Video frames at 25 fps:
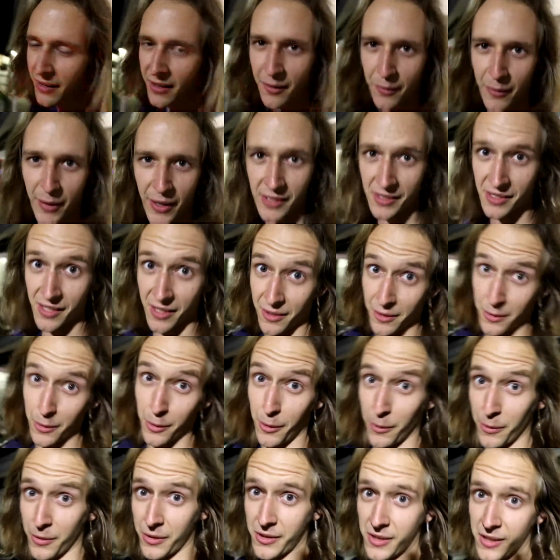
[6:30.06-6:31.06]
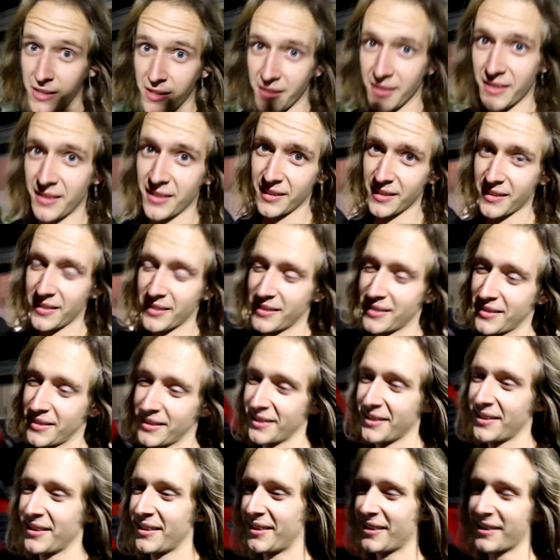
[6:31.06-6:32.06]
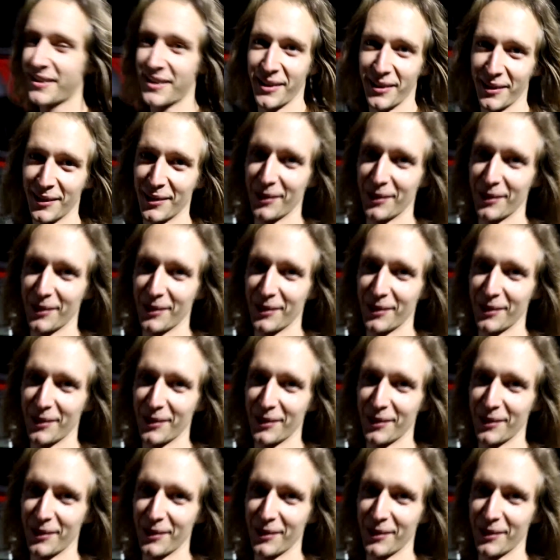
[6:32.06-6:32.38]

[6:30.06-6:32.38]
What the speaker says: van's getting close. It's getting